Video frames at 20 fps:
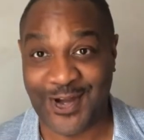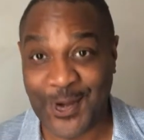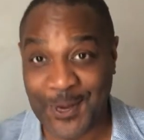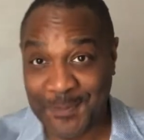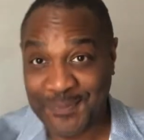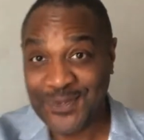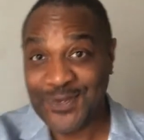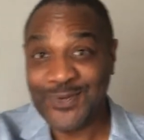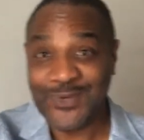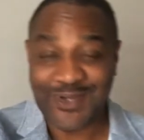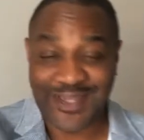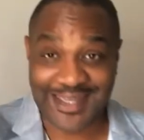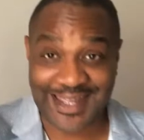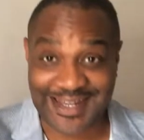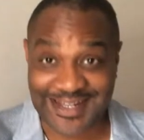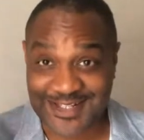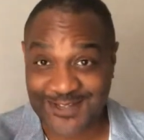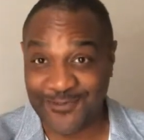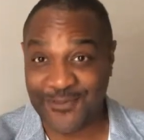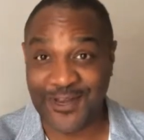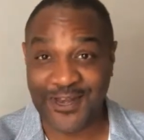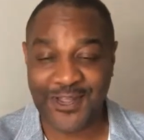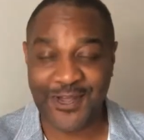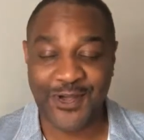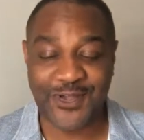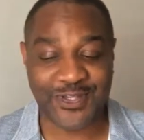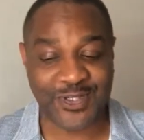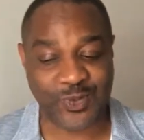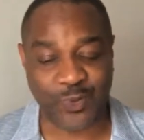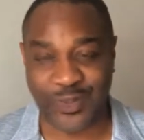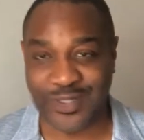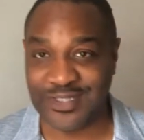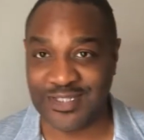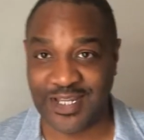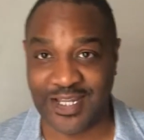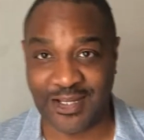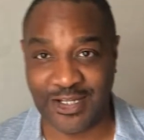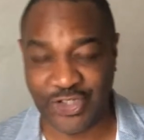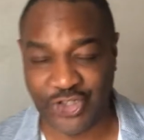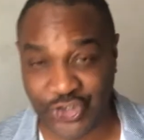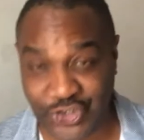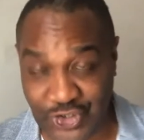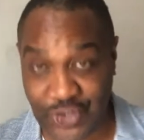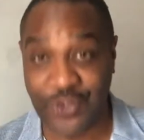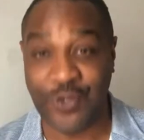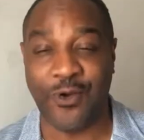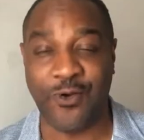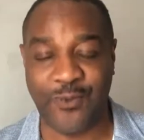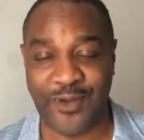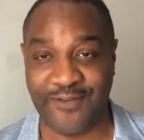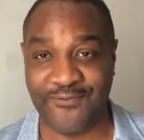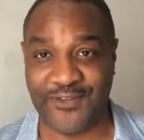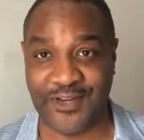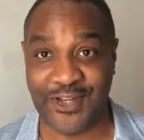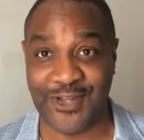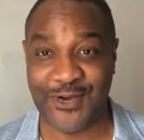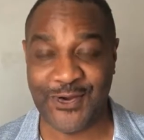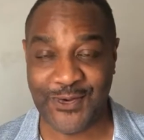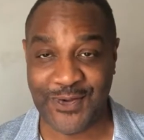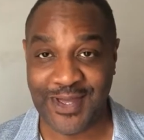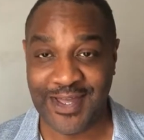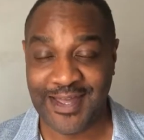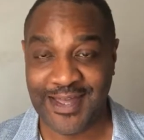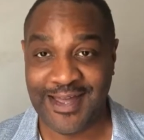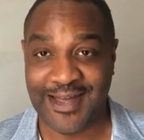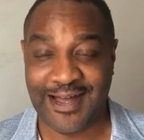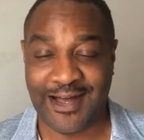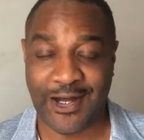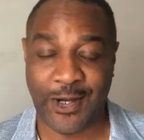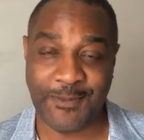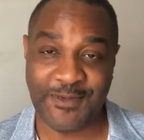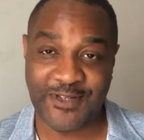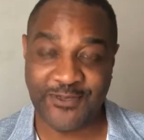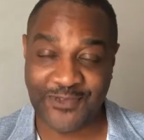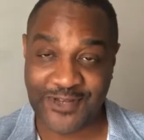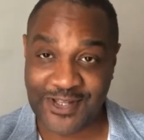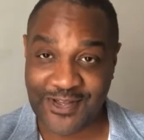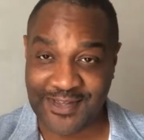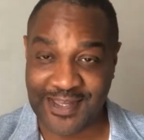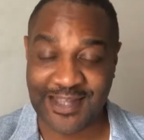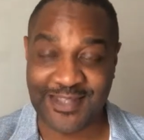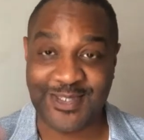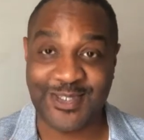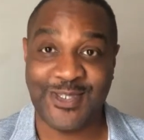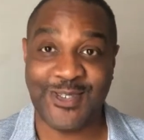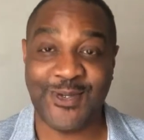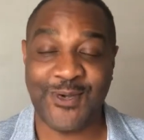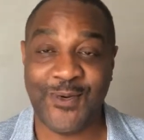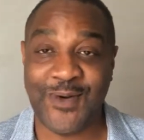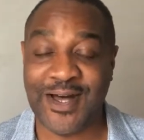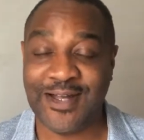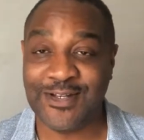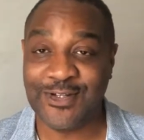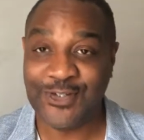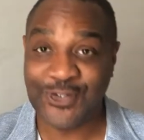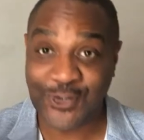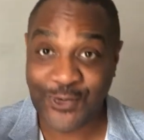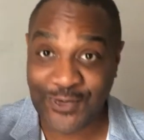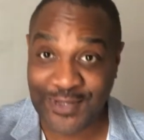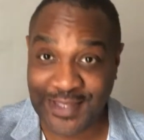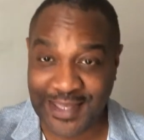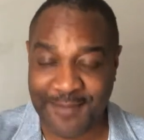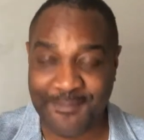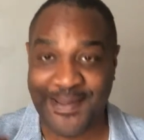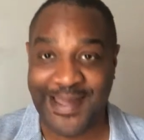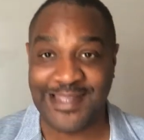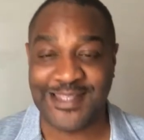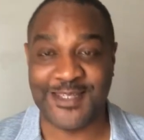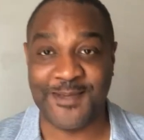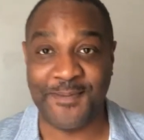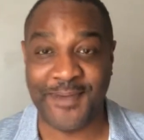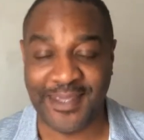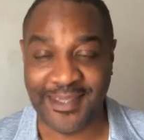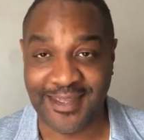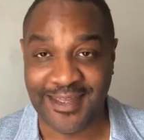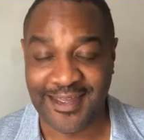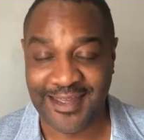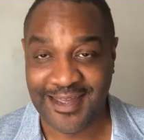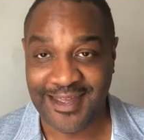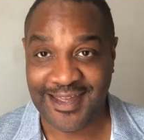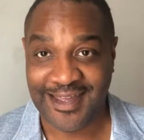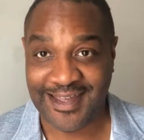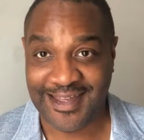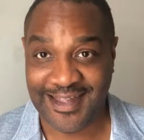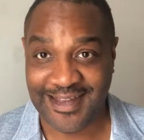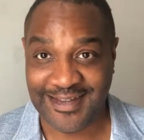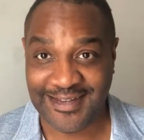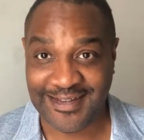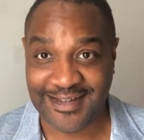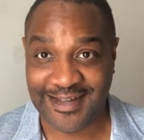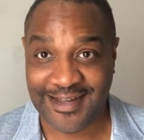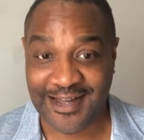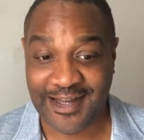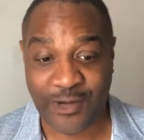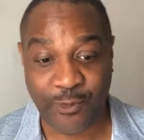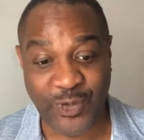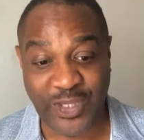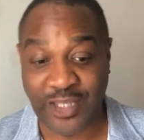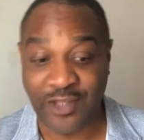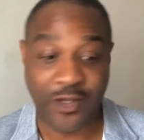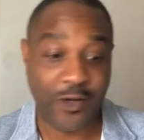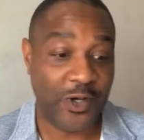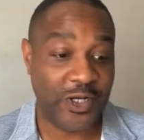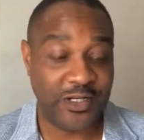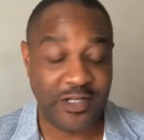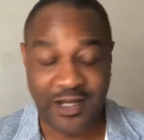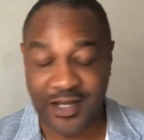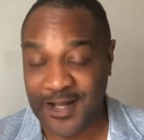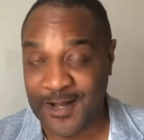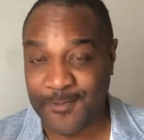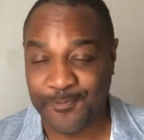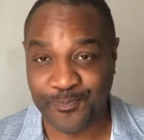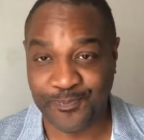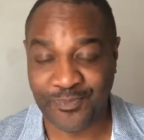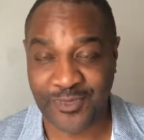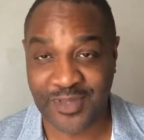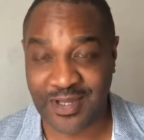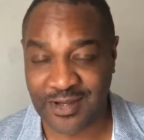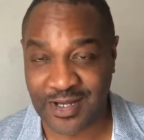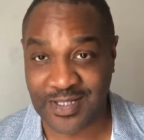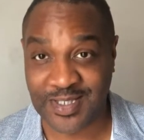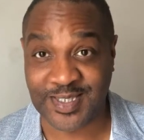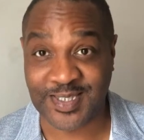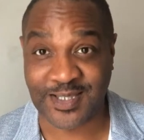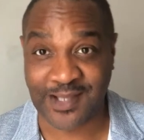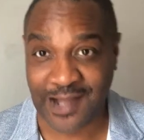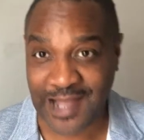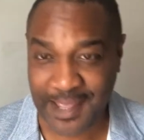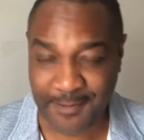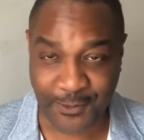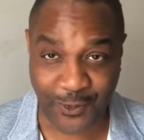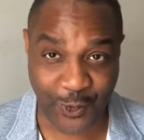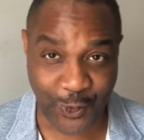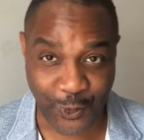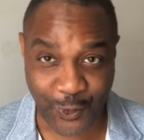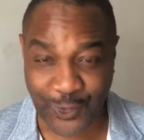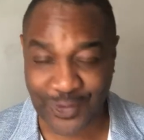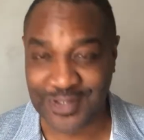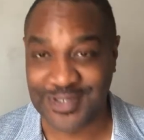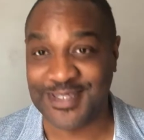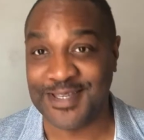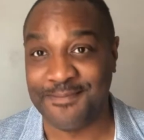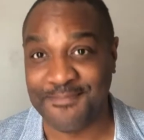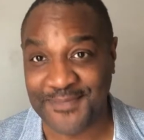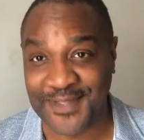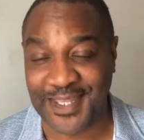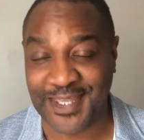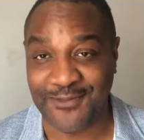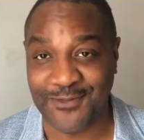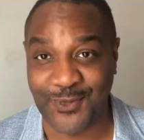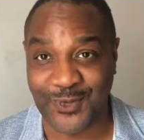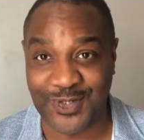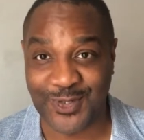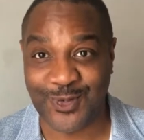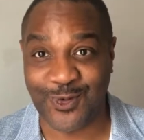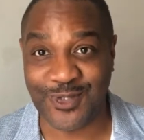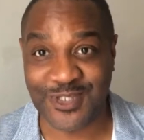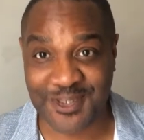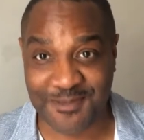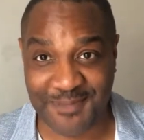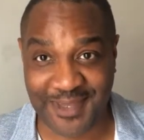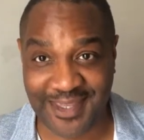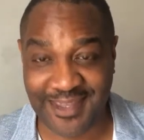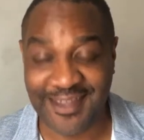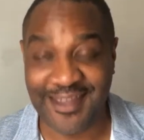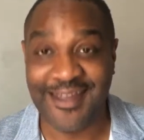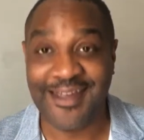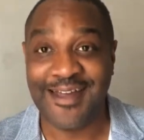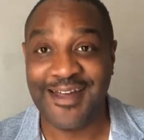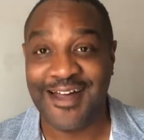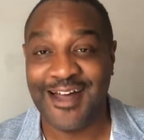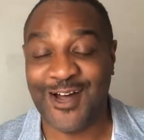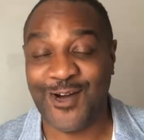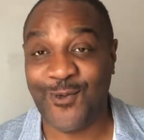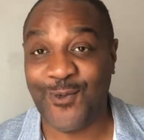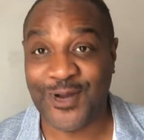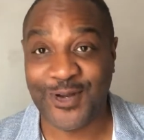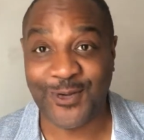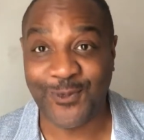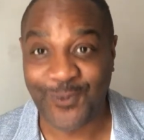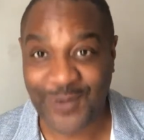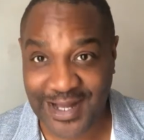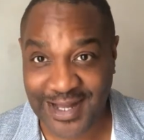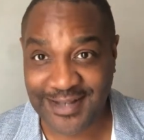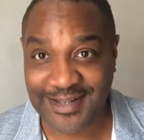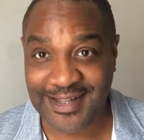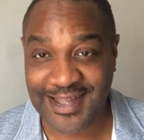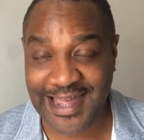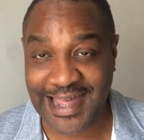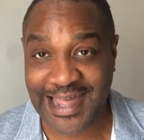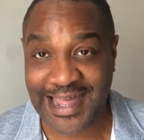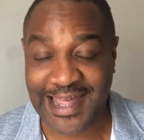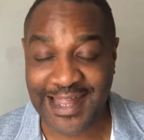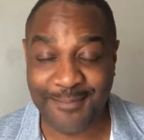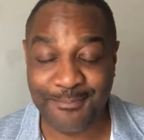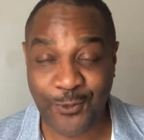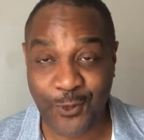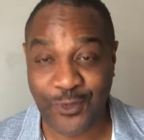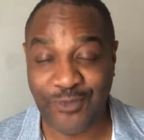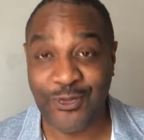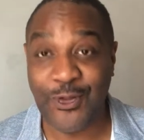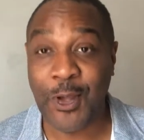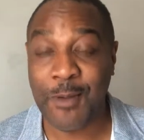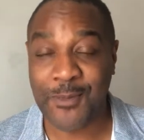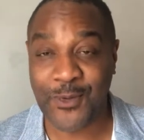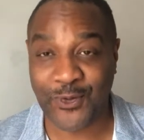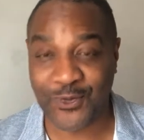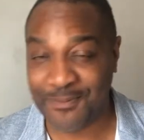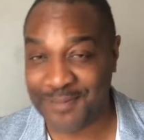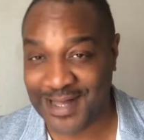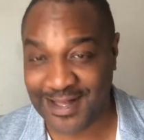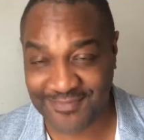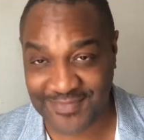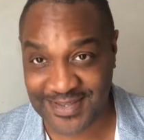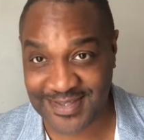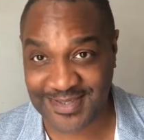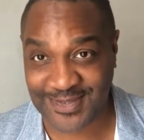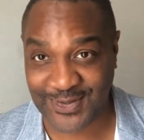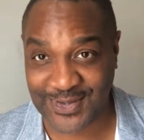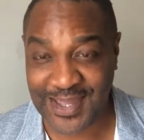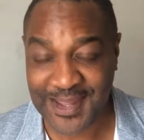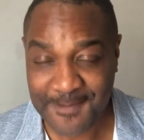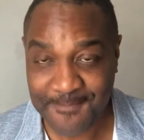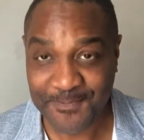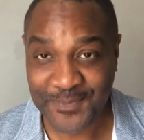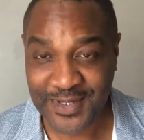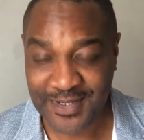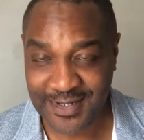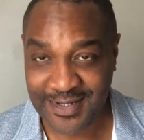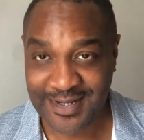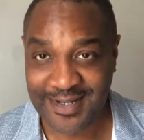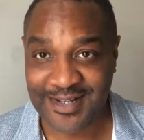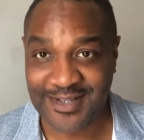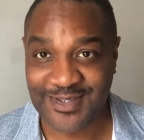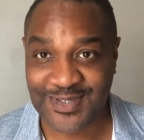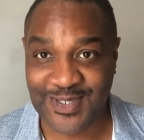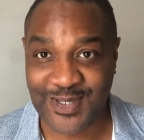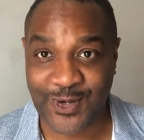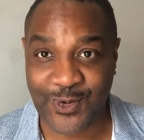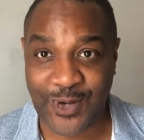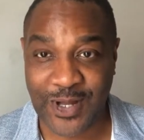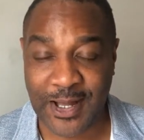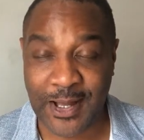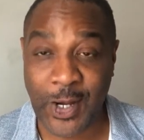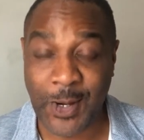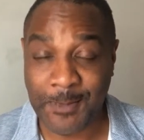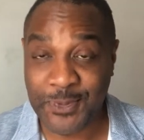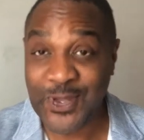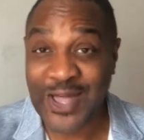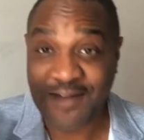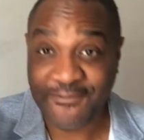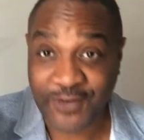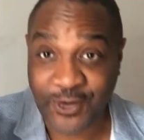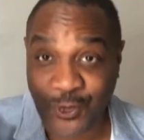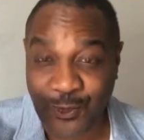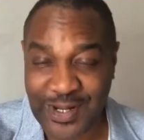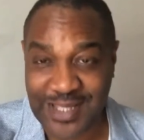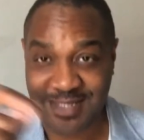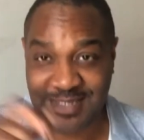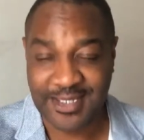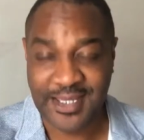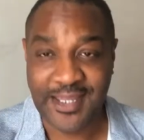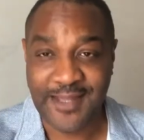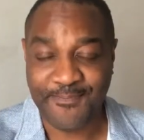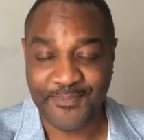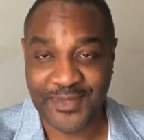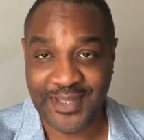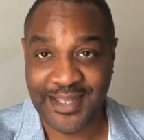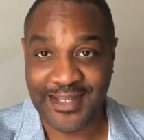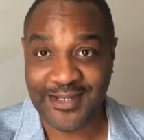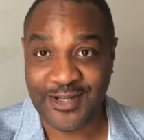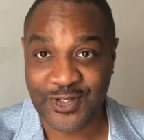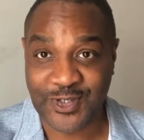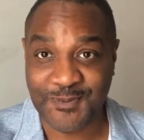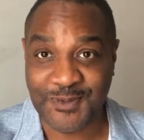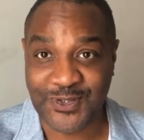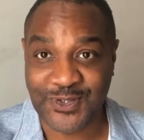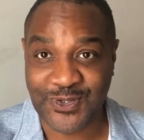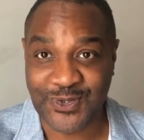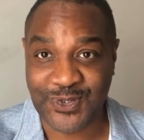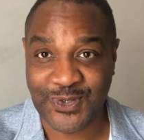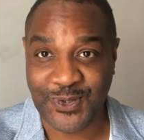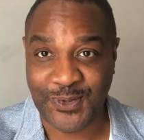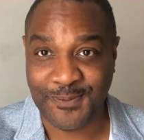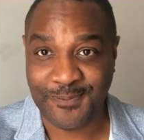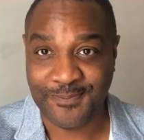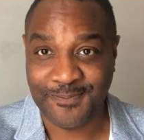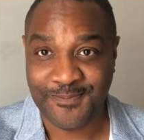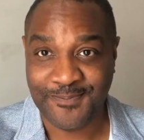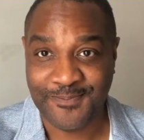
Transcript: Hope you get this video. Just wanted to shoot you a quick video. I hope this video gets to you. Do get back to me, and we can go on a Skype call or something if you want to talk to me one-on-one and know more about this, okay? So hope you have a great day, and I'll speak to you soon.